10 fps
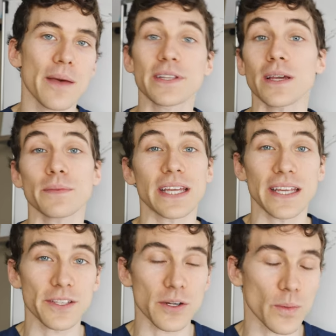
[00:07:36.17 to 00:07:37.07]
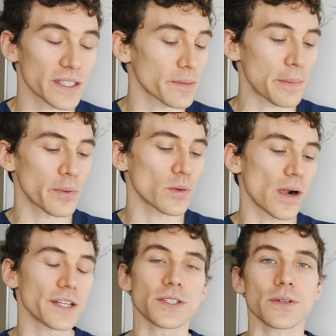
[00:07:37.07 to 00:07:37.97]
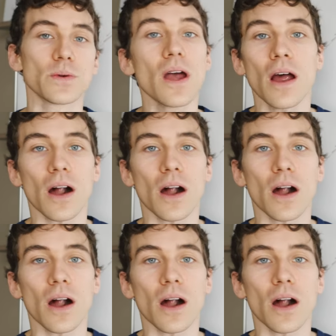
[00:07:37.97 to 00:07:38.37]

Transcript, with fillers: but some of the easier ones that people run to